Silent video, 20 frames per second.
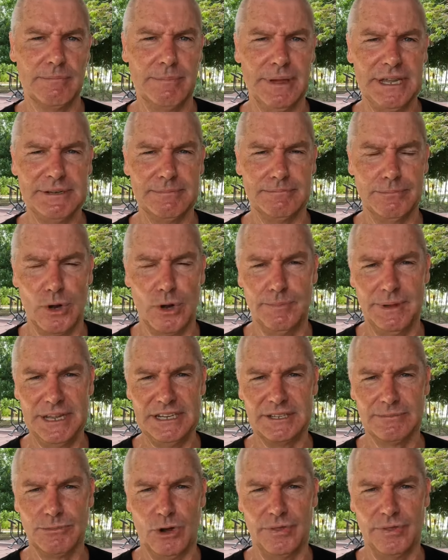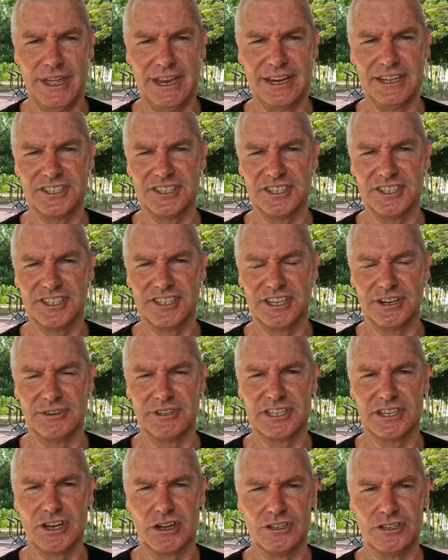momentum on that as the
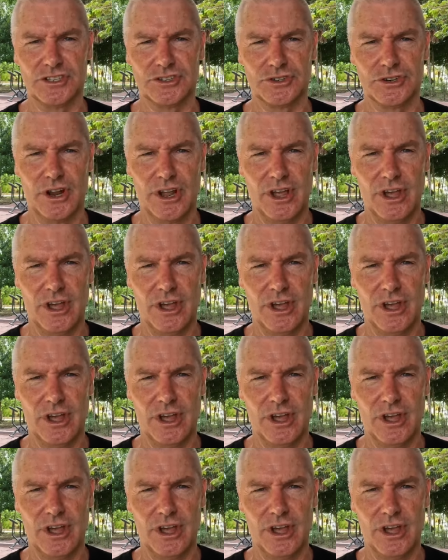series goes